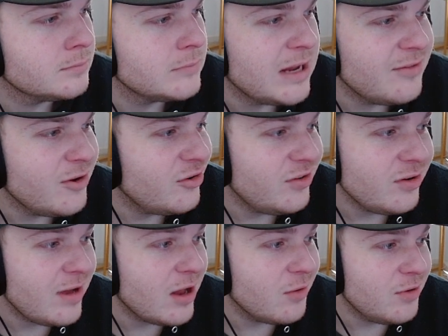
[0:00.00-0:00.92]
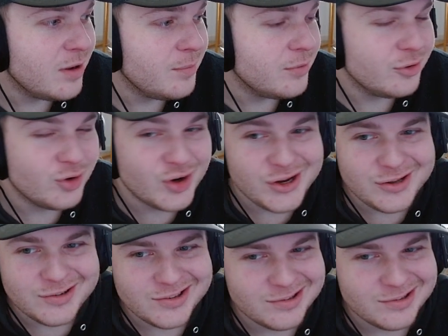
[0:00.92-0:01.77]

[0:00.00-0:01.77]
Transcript: They're still outnumbered, right?